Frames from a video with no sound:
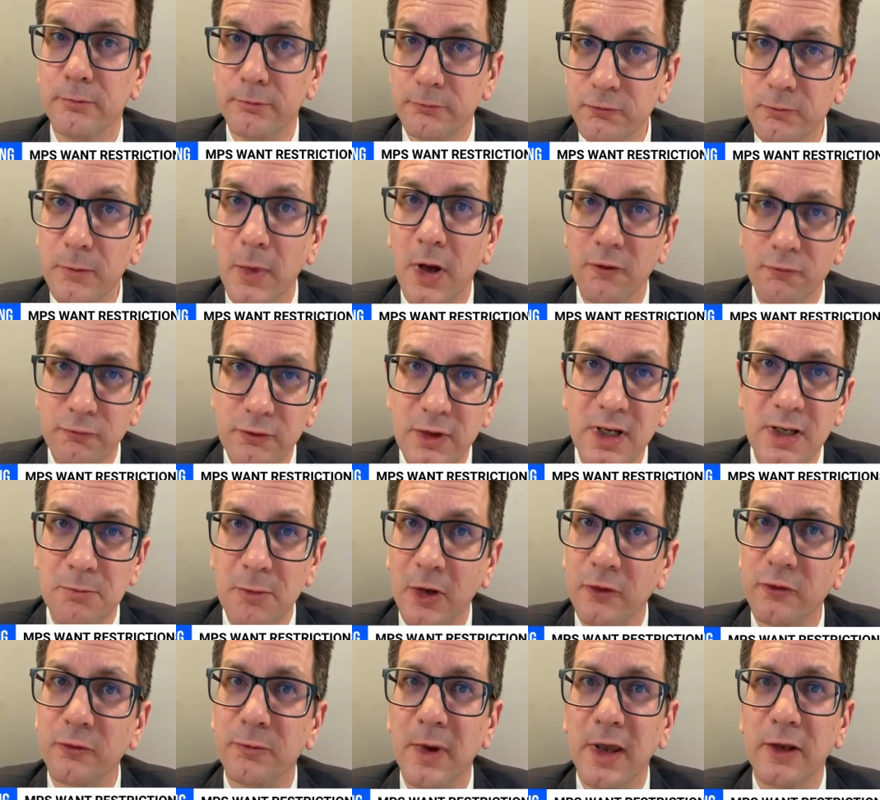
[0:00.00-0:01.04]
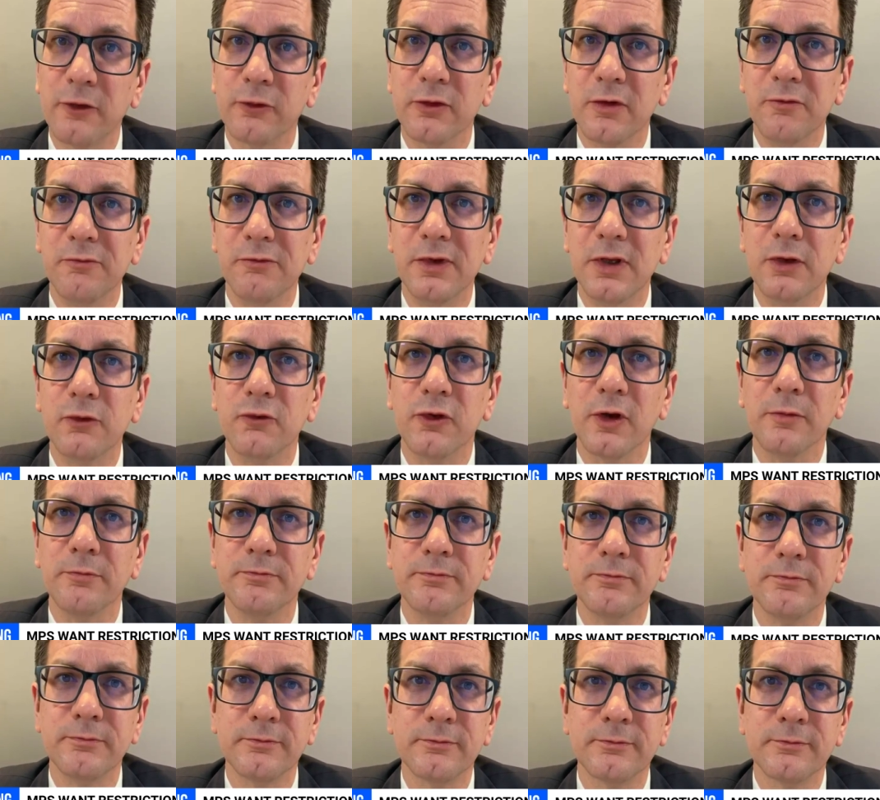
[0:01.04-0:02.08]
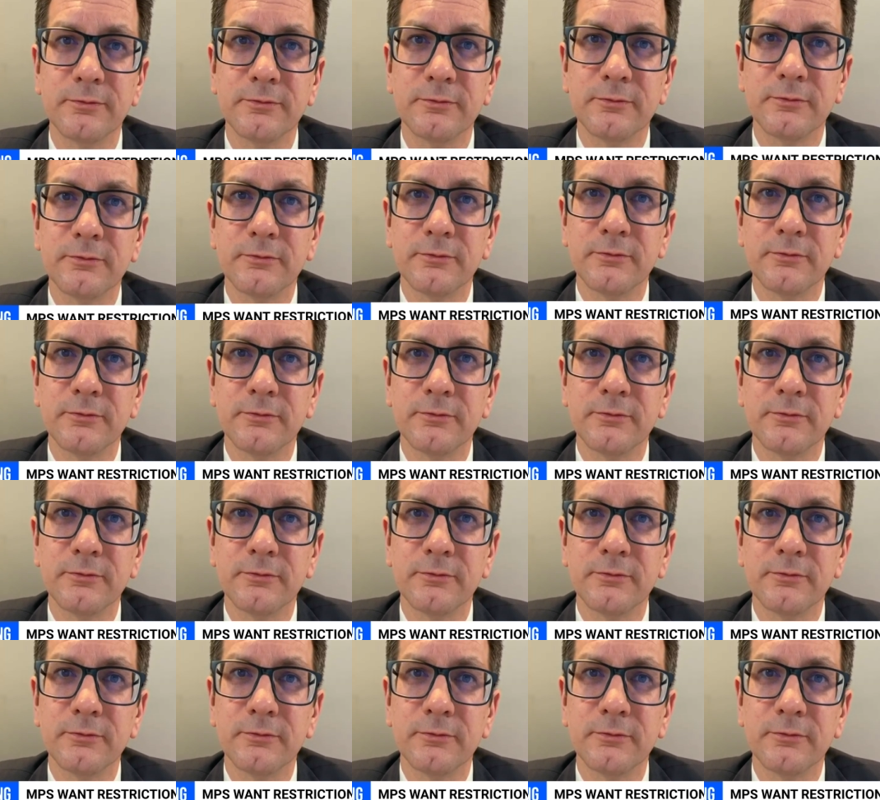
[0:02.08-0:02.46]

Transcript: really much better in future. Grateful for your